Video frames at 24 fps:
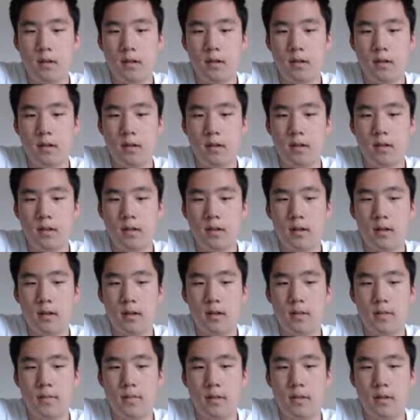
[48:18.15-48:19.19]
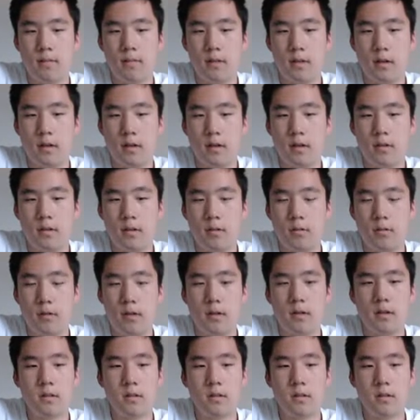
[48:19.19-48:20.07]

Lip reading: a bit of a harder one.